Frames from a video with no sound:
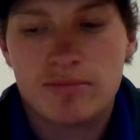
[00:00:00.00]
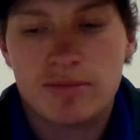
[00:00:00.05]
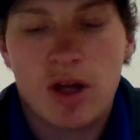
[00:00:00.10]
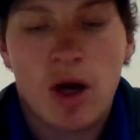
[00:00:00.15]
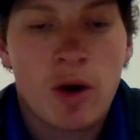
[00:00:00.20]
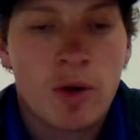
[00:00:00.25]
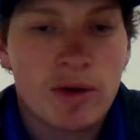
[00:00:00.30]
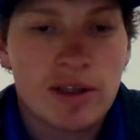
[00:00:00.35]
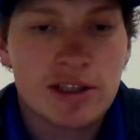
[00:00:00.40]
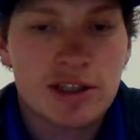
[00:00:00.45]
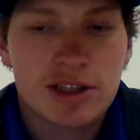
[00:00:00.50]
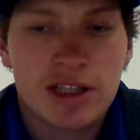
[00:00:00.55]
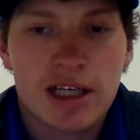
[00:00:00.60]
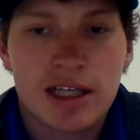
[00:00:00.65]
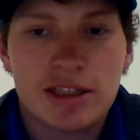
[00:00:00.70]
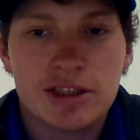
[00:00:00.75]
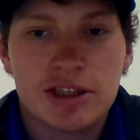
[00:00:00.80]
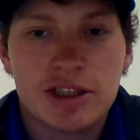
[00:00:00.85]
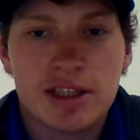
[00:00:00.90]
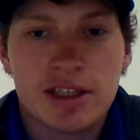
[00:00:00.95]
always
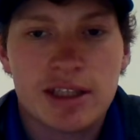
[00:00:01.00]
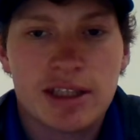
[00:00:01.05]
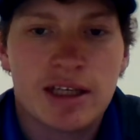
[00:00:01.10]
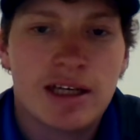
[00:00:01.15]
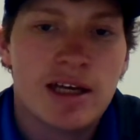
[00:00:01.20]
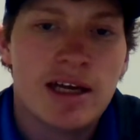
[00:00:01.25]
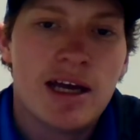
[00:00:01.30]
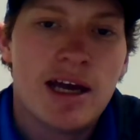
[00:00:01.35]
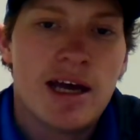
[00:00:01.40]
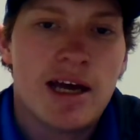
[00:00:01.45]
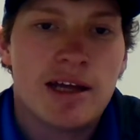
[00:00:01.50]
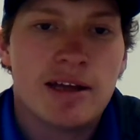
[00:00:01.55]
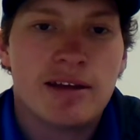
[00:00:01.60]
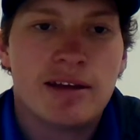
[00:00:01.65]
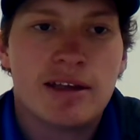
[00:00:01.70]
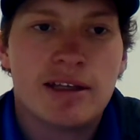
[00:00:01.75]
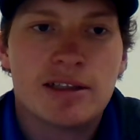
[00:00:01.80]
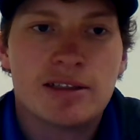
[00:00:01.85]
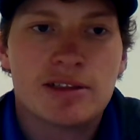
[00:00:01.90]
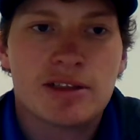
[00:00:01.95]
changing
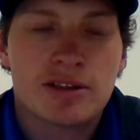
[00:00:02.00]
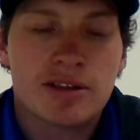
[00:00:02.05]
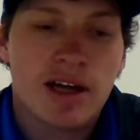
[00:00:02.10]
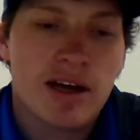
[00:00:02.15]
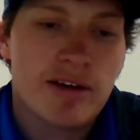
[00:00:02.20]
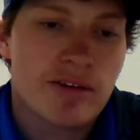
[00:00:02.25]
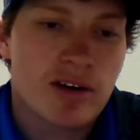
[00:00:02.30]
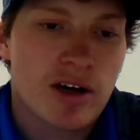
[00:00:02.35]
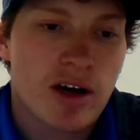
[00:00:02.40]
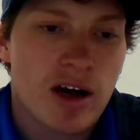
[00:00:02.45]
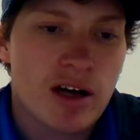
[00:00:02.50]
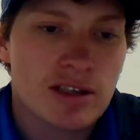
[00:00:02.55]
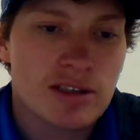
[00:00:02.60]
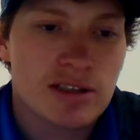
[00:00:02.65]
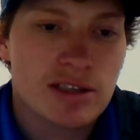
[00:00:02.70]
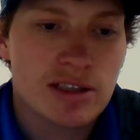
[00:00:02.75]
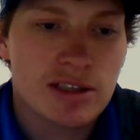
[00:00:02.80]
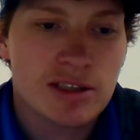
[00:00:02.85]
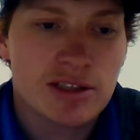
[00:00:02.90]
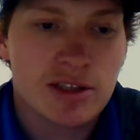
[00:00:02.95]
and things are never
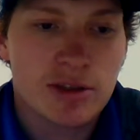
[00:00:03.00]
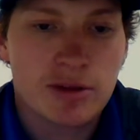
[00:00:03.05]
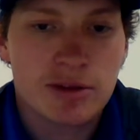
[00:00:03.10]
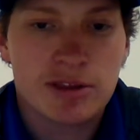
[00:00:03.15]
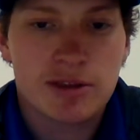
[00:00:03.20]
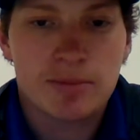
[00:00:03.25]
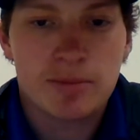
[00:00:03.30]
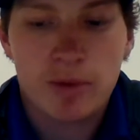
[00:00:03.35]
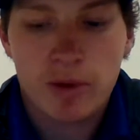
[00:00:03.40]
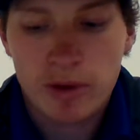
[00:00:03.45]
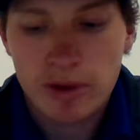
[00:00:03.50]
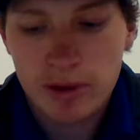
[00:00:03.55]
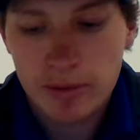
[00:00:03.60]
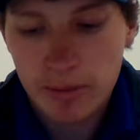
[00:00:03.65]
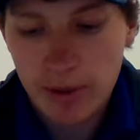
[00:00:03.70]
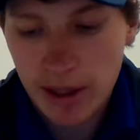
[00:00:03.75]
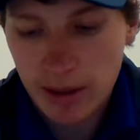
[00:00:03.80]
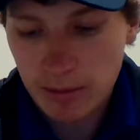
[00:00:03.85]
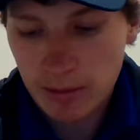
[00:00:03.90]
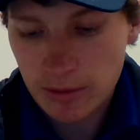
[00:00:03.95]
constant, so it's important
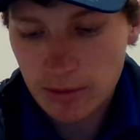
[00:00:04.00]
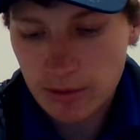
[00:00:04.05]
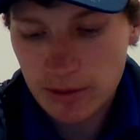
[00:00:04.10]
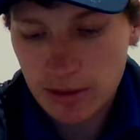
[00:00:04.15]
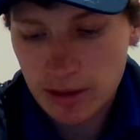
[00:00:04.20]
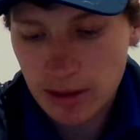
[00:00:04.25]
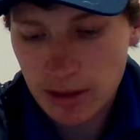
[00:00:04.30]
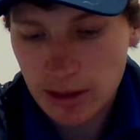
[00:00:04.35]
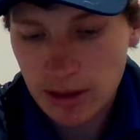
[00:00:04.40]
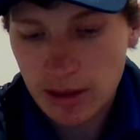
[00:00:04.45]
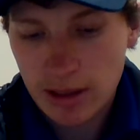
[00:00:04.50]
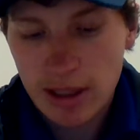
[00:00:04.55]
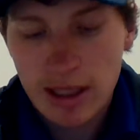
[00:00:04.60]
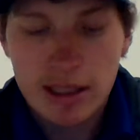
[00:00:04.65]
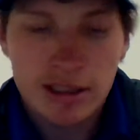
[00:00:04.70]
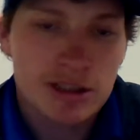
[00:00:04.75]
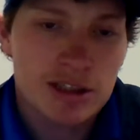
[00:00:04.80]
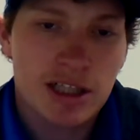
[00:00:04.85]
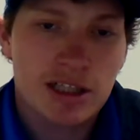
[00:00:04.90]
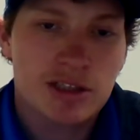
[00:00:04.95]
to be able to
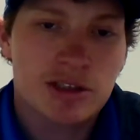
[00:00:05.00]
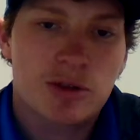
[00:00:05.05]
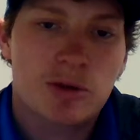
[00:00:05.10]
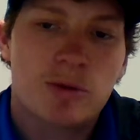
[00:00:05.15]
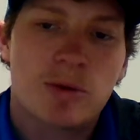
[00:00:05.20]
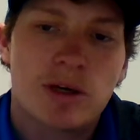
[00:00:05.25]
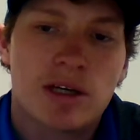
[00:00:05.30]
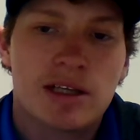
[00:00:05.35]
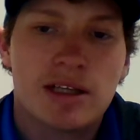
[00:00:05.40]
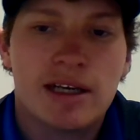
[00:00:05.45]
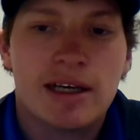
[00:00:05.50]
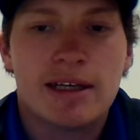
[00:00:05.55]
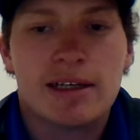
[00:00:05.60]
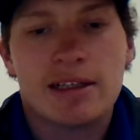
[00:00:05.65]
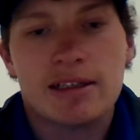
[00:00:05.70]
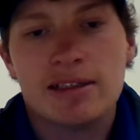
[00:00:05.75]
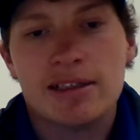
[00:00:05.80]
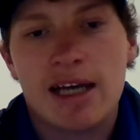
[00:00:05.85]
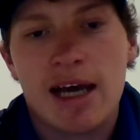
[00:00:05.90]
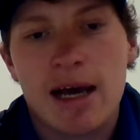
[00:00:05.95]
change quickly and
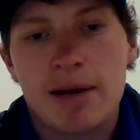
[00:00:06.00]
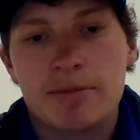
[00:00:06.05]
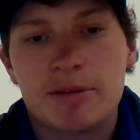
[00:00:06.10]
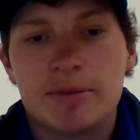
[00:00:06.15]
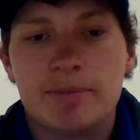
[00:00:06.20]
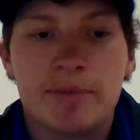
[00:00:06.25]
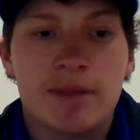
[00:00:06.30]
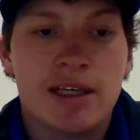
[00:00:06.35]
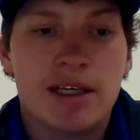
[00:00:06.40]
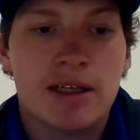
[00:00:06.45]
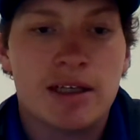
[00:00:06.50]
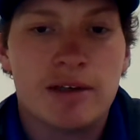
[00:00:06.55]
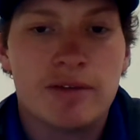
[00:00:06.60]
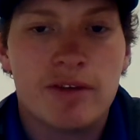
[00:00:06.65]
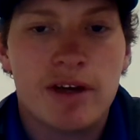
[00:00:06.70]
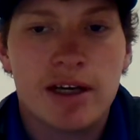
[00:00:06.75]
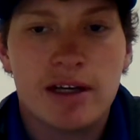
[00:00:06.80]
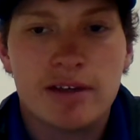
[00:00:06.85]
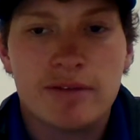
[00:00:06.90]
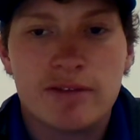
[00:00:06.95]
adapt and be
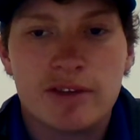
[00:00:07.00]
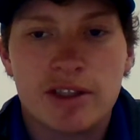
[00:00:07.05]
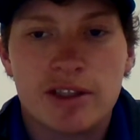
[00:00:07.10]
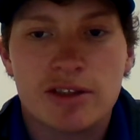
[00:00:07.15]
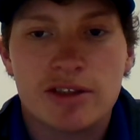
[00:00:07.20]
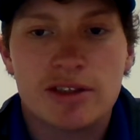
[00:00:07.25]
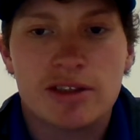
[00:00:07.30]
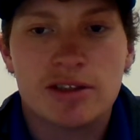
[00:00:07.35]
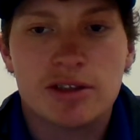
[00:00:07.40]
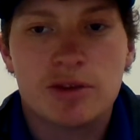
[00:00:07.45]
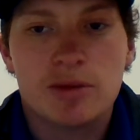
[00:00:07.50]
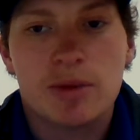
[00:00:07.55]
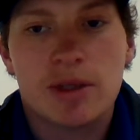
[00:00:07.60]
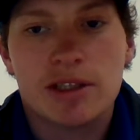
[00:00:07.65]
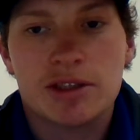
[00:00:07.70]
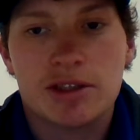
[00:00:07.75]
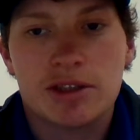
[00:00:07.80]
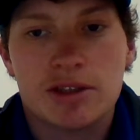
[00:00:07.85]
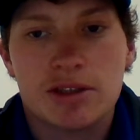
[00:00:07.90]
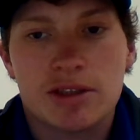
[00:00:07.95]
innovative to your
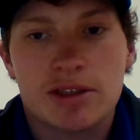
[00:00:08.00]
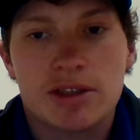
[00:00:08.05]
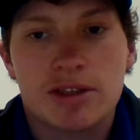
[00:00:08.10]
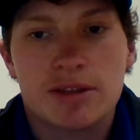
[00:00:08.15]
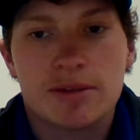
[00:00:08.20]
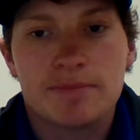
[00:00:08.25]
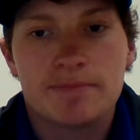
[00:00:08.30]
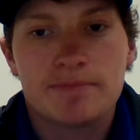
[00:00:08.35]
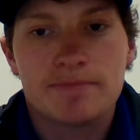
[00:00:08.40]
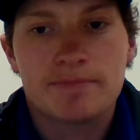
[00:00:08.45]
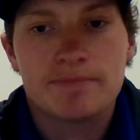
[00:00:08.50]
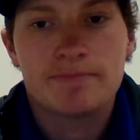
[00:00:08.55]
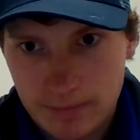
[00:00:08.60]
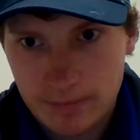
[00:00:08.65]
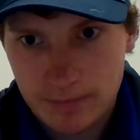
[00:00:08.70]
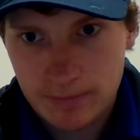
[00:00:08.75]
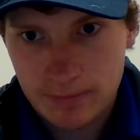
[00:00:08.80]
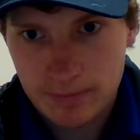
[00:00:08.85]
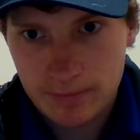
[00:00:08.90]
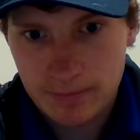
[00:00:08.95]
situations.
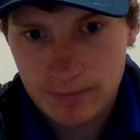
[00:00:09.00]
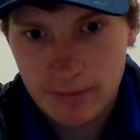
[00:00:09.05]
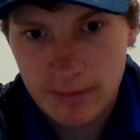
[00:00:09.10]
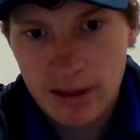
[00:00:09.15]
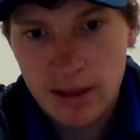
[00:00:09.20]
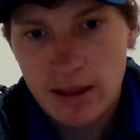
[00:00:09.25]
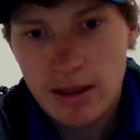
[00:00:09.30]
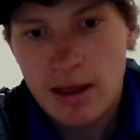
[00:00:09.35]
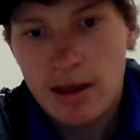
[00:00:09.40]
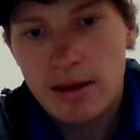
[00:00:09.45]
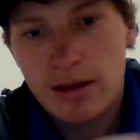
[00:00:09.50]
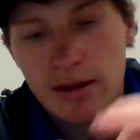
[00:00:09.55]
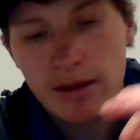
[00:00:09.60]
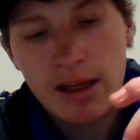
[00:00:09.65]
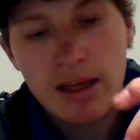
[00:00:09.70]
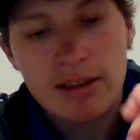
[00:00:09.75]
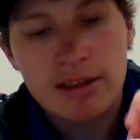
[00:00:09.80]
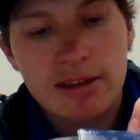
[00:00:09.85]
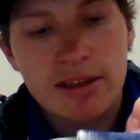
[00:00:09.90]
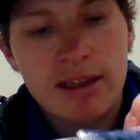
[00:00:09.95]
The
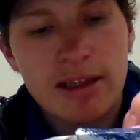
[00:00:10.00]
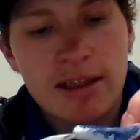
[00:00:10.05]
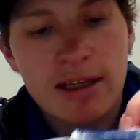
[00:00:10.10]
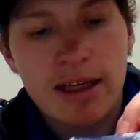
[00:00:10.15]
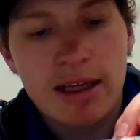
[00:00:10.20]
next thing